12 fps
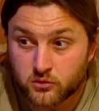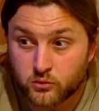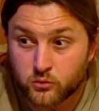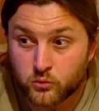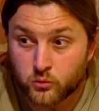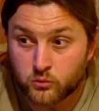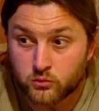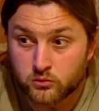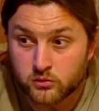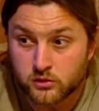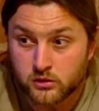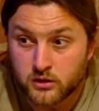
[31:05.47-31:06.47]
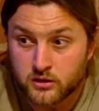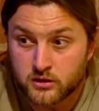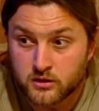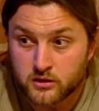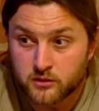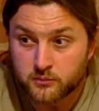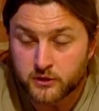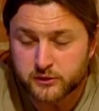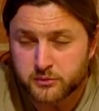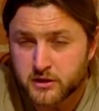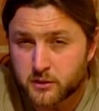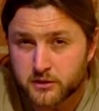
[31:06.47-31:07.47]
ooh, must
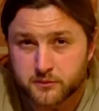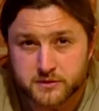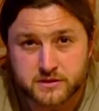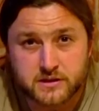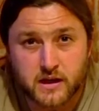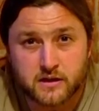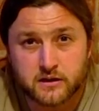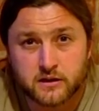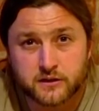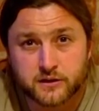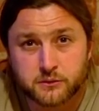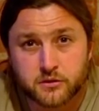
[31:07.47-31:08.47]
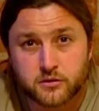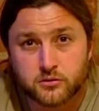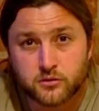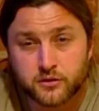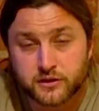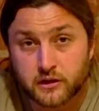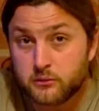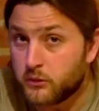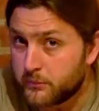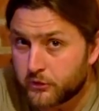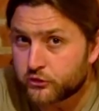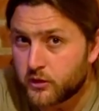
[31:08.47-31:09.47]
be coming up to ten years, I would have thought. So my
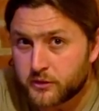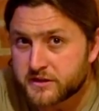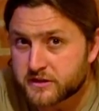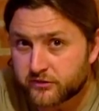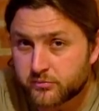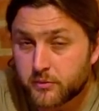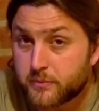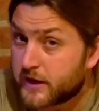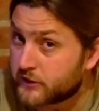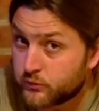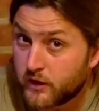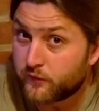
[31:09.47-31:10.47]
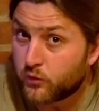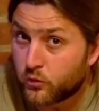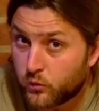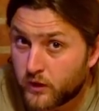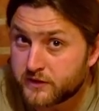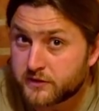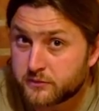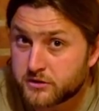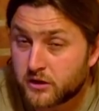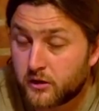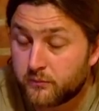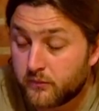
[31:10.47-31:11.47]
model railway stuff's been packed away for quite some
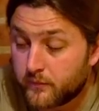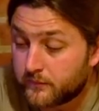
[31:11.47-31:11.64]
time.